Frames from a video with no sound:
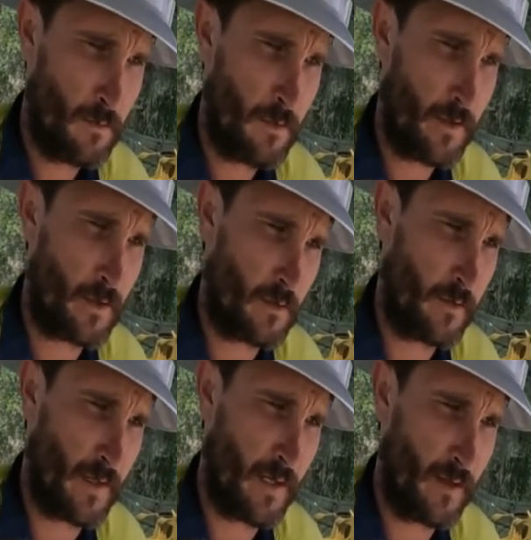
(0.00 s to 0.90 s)
Putting
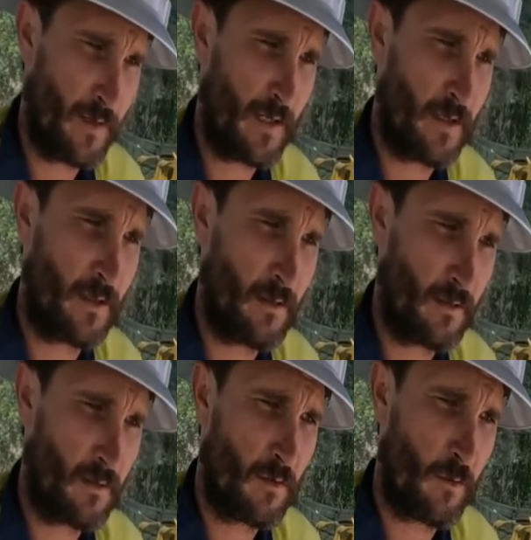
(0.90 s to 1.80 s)
on the other bucket.
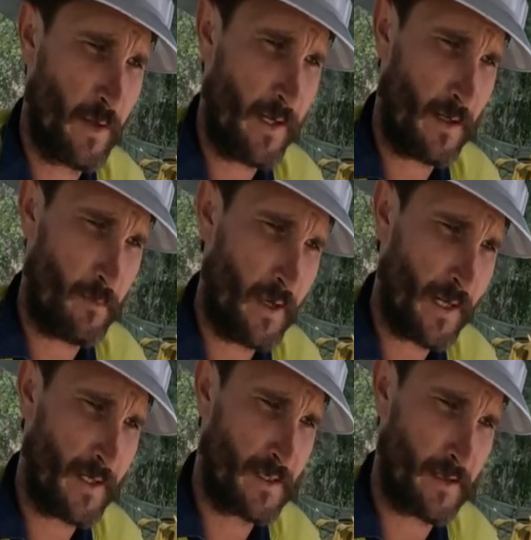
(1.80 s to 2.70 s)
Crowd it
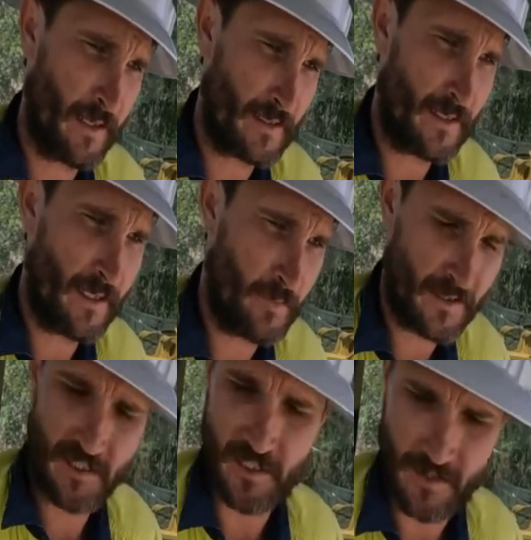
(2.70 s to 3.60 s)
back into that same
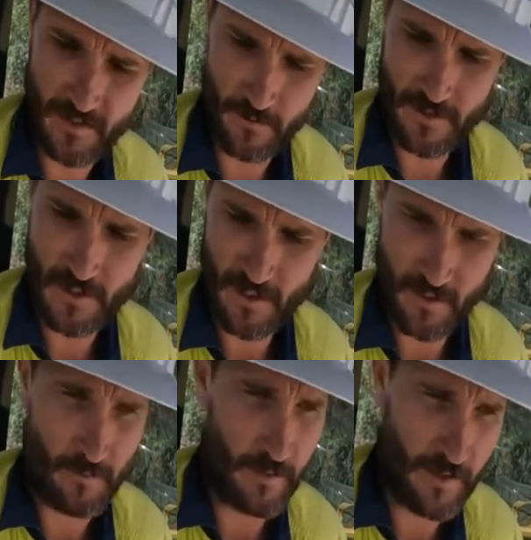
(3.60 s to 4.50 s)
position as we
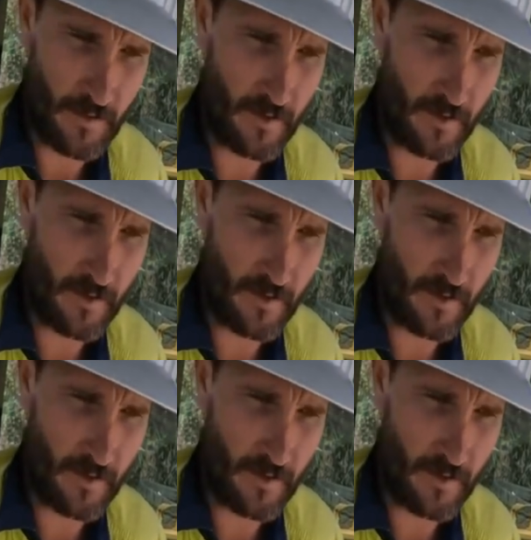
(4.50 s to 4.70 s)
started with.